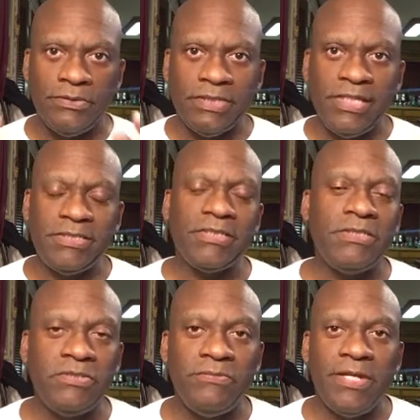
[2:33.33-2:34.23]

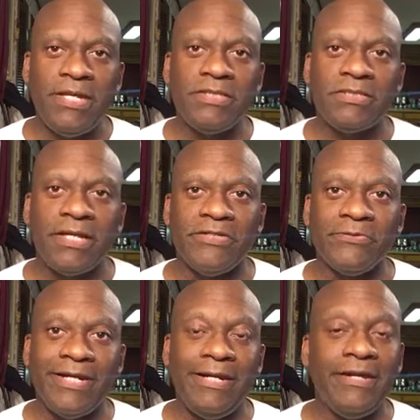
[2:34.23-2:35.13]
Zennie62 Media stands
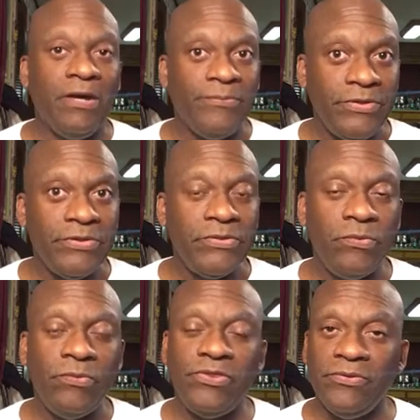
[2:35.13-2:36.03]
ready to help you
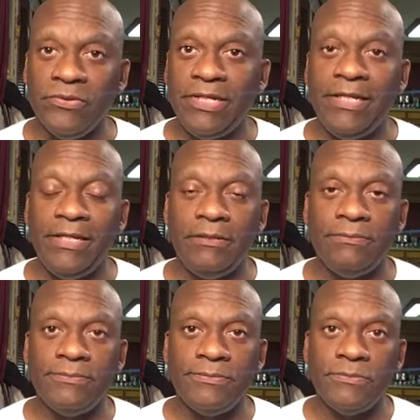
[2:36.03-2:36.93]
with your need
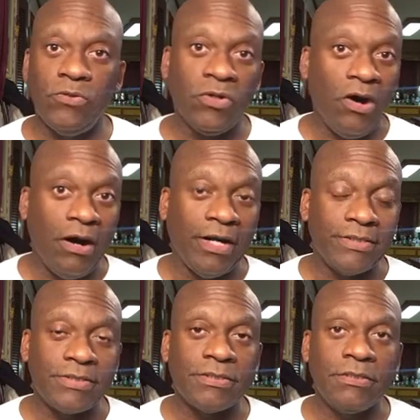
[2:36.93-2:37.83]
or
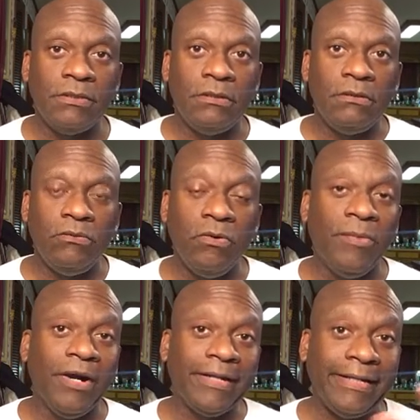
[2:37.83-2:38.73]
cause or
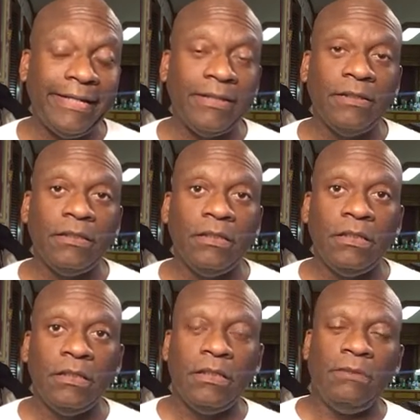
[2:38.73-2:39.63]
marketing
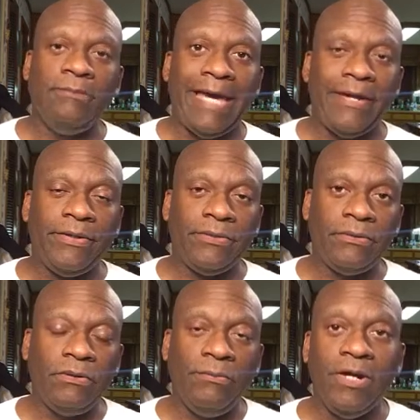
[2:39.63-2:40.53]
matter
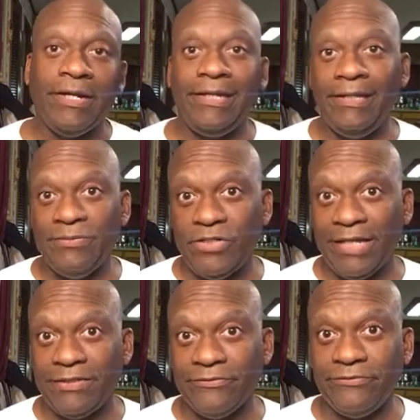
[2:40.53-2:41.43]
or marketing
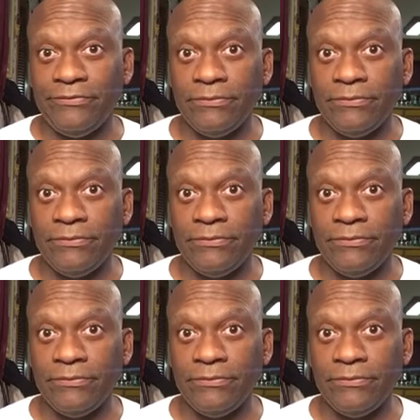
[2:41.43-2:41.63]
objective.